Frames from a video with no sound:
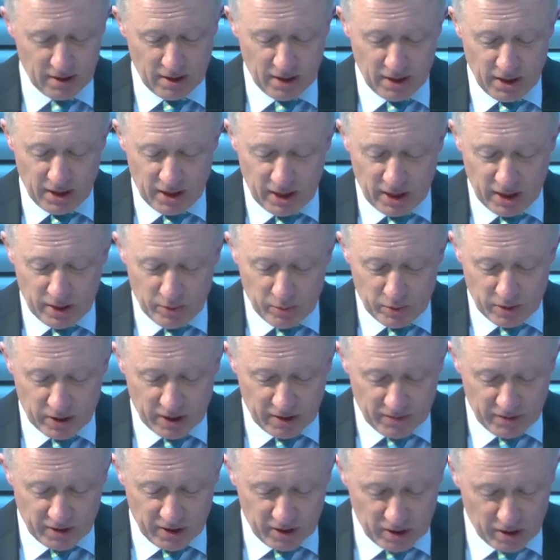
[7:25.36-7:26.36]
He will
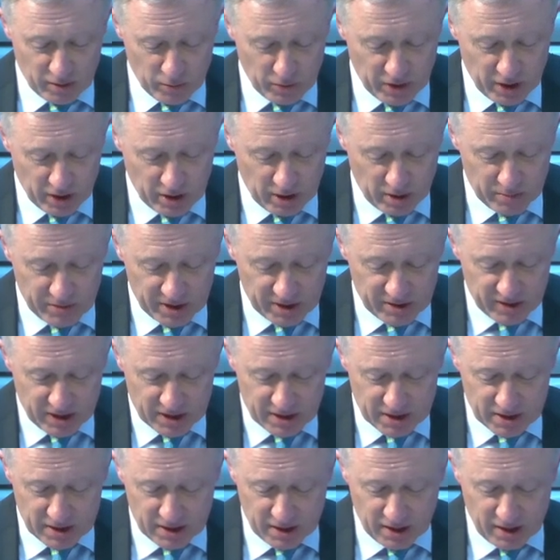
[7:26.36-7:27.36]
give another welcome
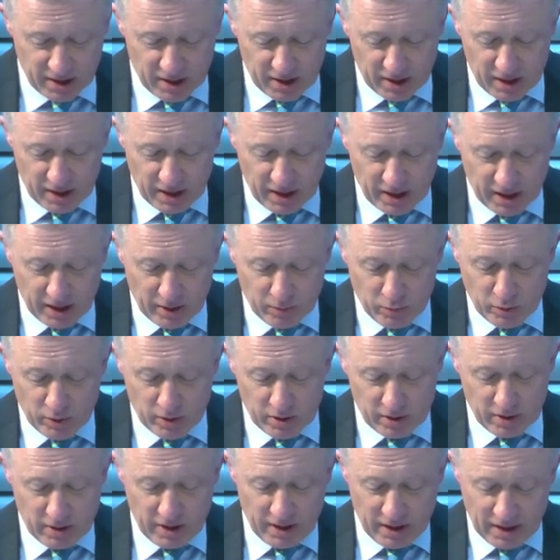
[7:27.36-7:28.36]
address, and I would
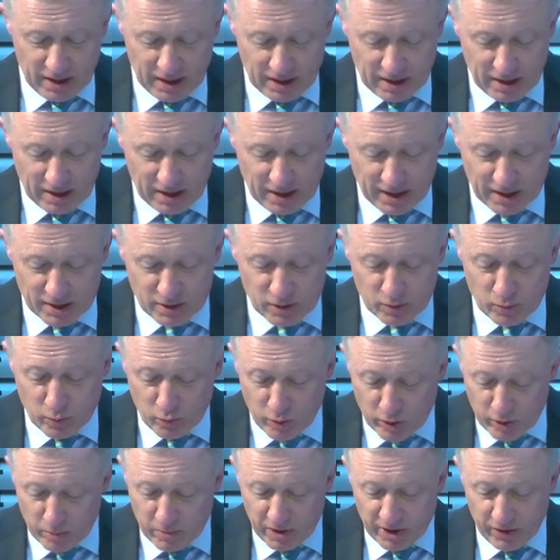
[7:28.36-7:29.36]
again like to
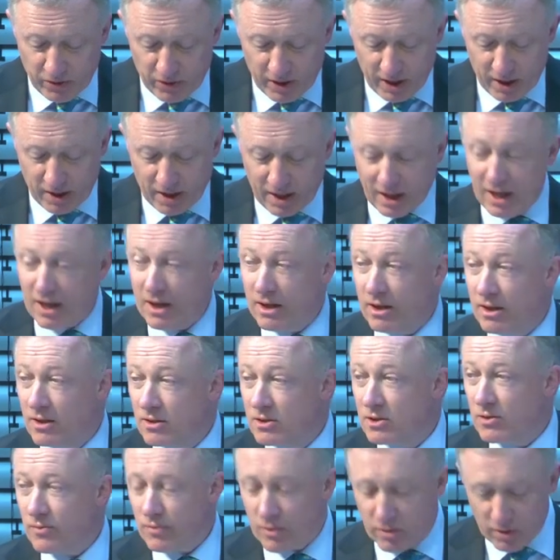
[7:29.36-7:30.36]
warmly thank
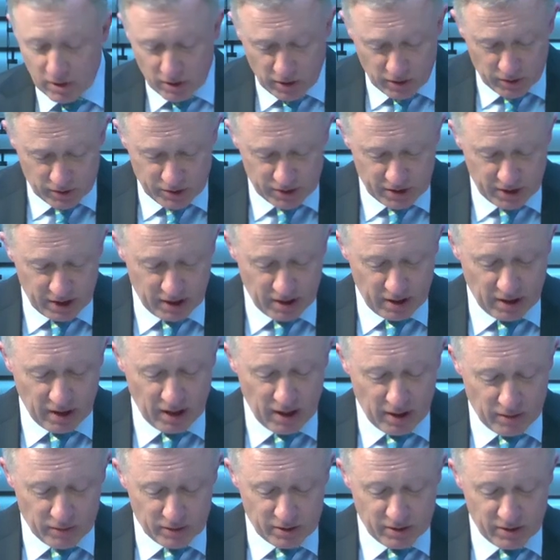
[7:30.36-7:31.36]
Allianz for hosting
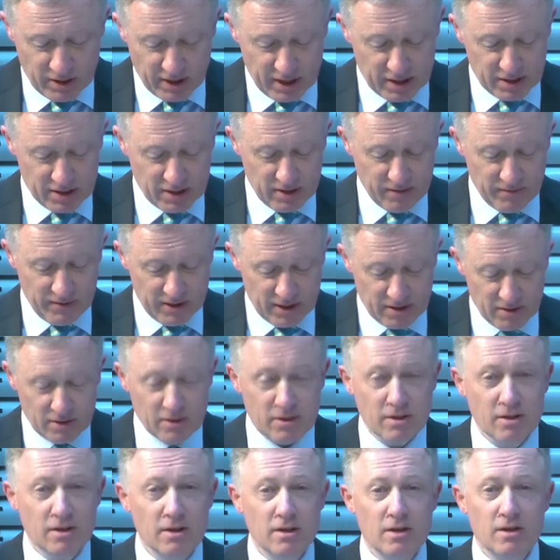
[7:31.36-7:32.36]
our today's event
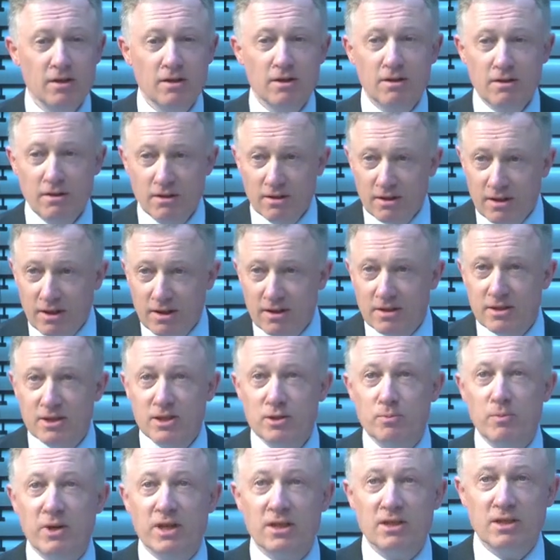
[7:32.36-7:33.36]
in
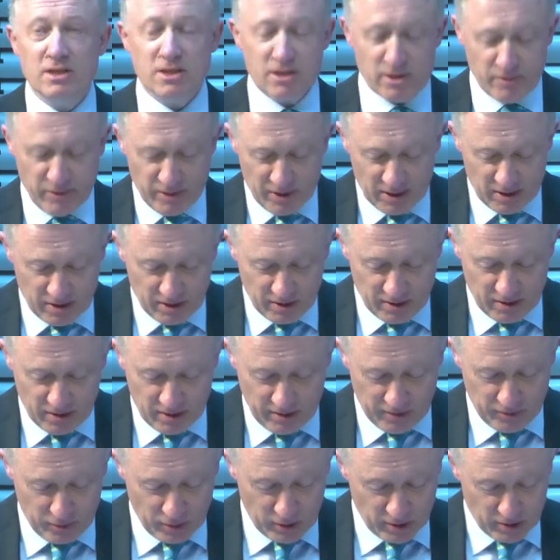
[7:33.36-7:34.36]
this magnificent
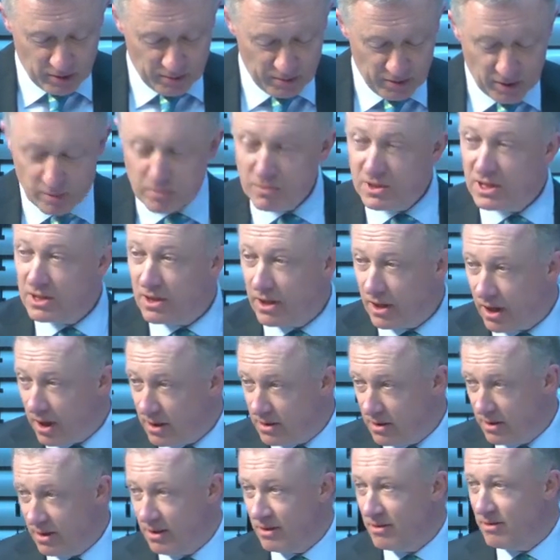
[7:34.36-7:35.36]
forum. Mr.
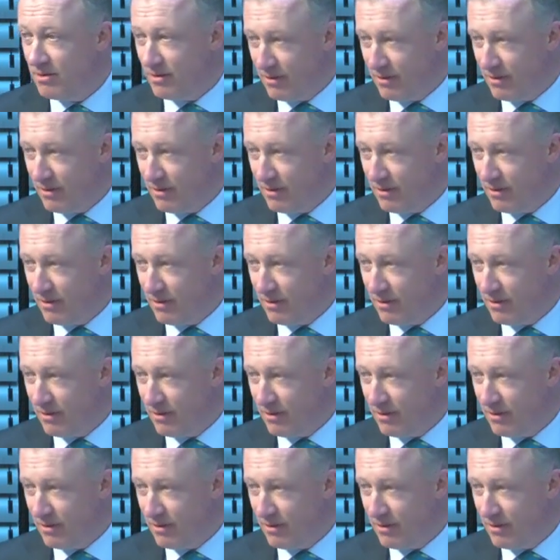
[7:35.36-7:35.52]
Grande, the